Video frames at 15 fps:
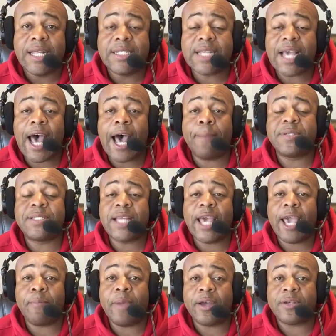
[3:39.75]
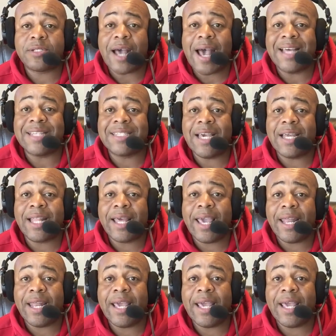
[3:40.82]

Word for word: top sack master, Isaiah Land.